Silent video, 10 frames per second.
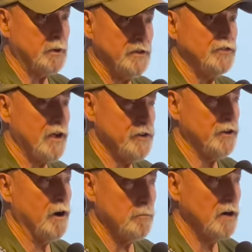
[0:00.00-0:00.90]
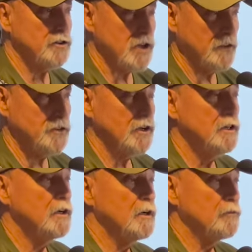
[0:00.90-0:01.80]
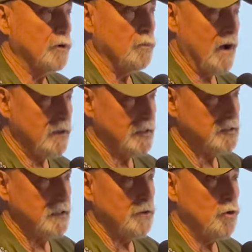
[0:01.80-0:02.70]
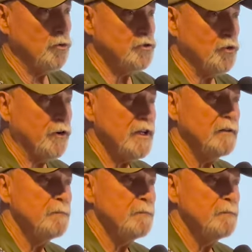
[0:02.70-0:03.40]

police agent amongst us for a while. That's another whole story.